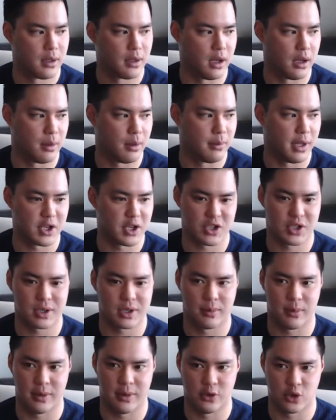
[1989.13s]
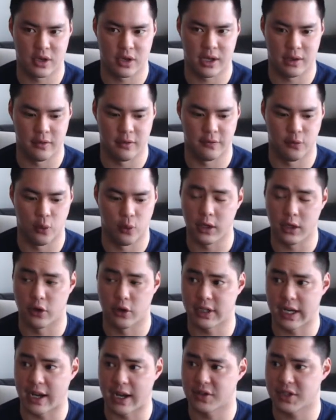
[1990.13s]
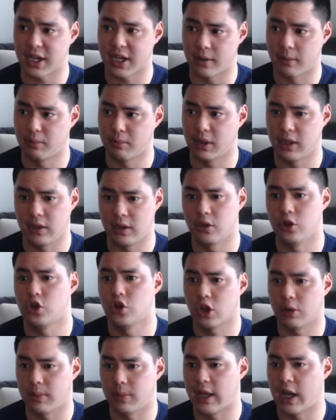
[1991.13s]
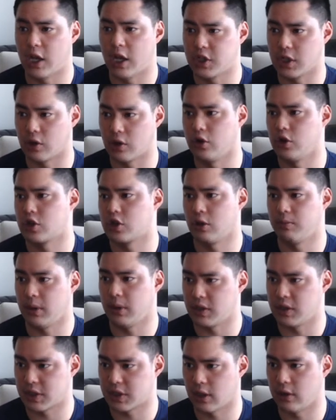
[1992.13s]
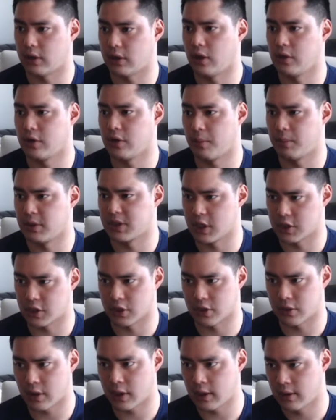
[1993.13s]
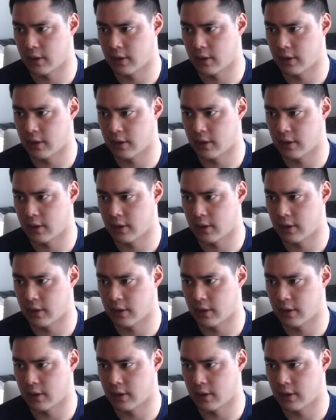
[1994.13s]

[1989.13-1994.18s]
you're trying to avoid your downside completely, you should be hedging, or you should be selling out your positions, right?